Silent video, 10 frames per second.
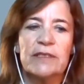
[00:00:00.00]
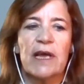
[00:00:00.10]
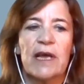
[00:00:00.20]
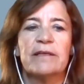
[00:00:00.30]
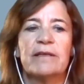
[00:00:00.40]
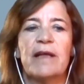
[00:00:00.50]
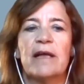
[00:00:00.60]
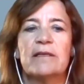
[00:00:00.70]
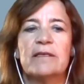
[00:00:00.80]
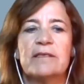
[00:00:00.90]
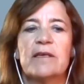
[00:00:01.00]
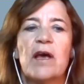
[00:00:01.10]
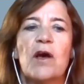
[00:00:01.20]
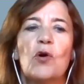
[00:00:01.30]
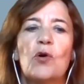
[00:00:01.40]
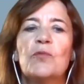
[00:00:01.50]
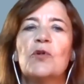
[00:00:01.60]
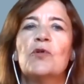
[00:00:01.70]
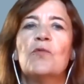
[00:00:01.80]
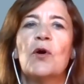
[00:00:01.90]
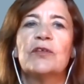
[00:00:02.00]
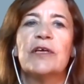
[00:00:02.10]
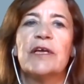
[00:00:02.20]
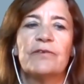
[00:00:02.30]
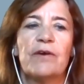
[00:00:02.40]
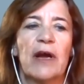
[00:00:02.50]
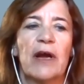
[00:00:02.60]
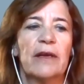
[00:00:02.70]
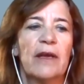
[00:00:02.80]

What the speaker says: and the talents whom you want to attract.